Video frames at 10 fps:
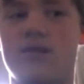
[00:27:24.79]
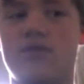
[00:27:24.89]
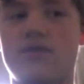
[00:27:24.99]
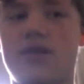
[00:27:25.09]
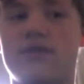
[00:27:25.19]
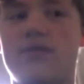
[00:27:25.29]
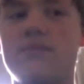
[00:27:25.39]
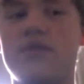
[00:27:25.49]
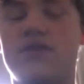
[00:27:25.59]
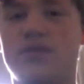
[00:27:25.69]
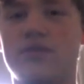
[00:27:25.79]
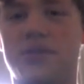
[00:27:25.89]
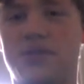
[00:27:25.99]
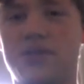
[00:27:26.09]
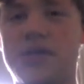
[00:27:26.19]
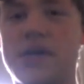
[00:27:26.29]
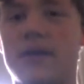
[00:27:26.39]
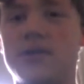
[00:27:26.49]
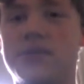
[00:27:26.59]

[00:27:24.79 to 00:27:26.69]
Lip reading: So next up is Lucina.